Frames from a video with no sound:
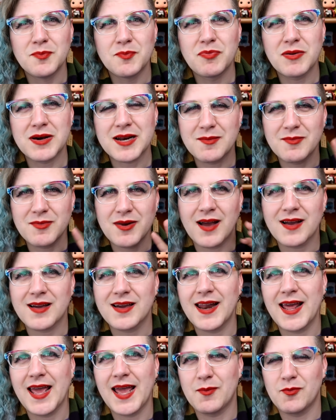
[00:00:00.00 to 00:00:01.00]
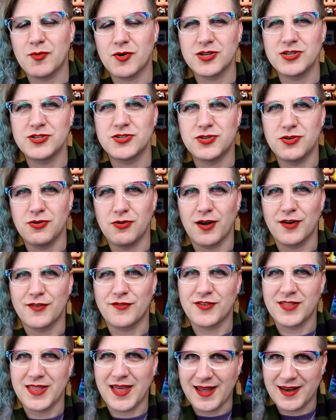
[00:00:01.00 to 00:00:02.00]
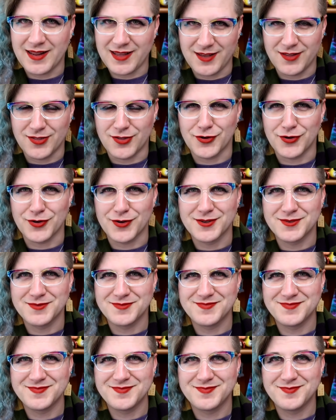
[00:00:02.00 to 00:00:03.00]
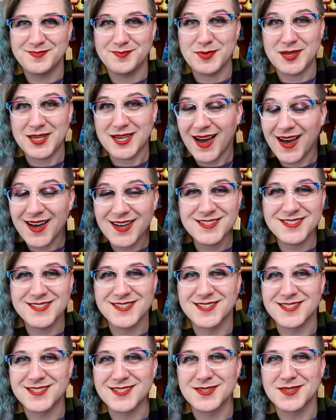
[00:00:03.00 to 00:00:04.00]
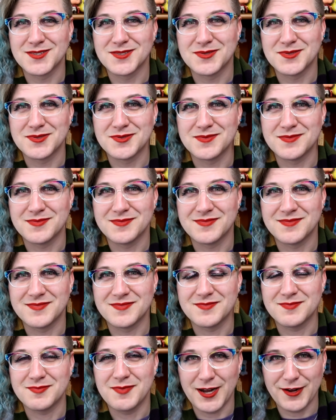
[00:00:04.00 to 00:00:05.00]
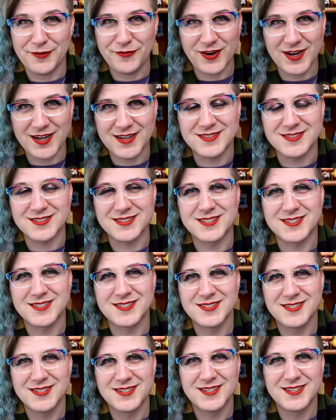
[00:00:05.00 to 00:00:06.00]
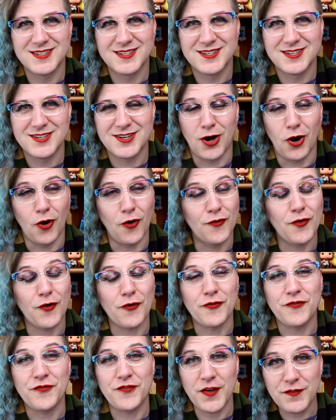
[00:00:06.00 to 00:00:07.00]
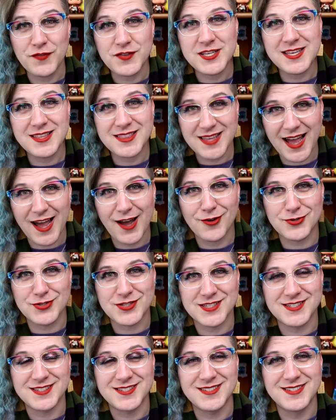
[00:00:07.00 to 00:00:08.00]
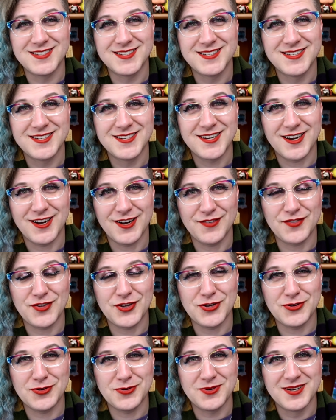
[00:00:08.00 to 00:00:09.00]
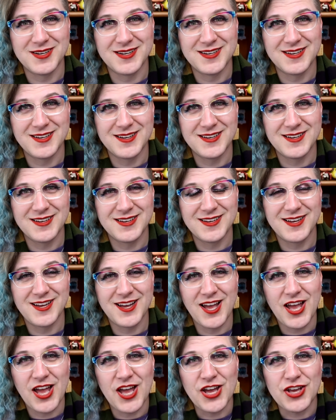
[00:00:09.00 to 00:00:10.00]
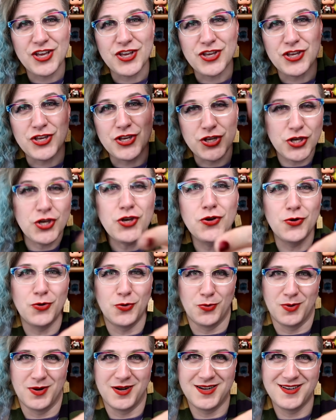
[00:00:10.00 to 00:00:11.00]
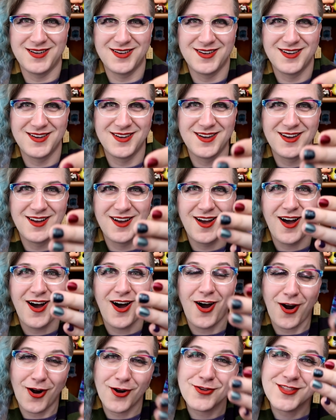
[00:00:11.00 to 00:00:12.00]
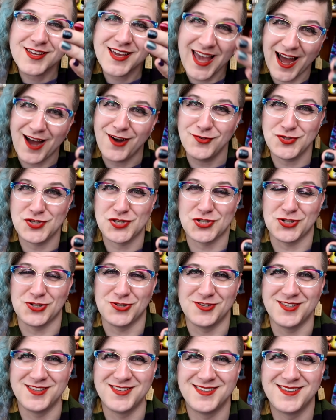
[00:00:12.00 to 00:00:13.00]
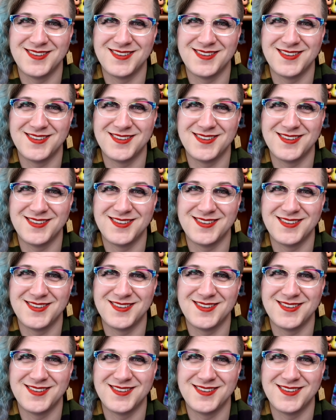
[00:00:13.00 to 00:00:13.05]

But I'm not going to hammer on you too hard for that either. Because, my friends, over 50,000 of you, you are the council.